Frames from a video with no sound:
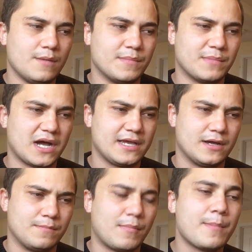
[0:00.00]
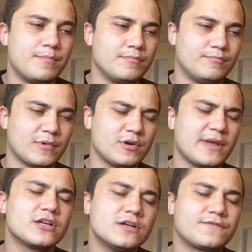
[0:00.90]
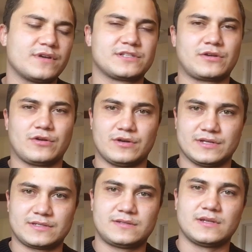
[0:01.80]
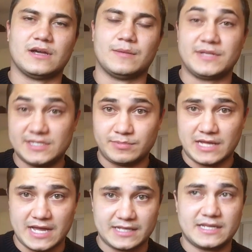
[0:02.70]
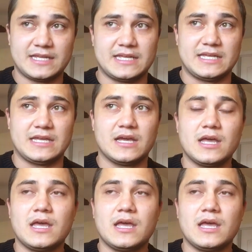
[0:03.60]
My one of my good friends, Curtis, he's black. He